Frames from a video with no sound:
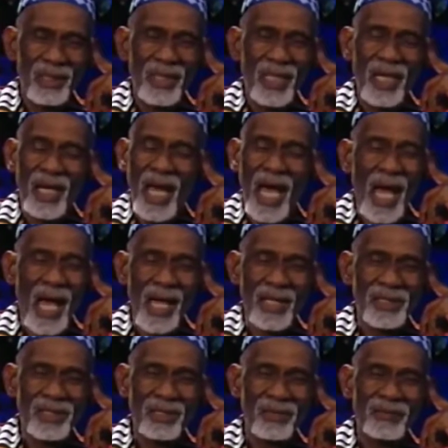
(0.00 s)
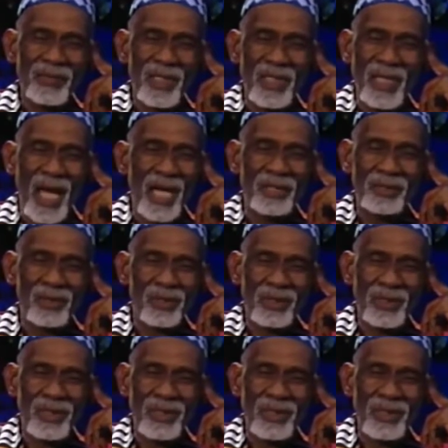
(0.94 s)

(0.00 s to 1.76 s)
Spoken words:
the last of the natural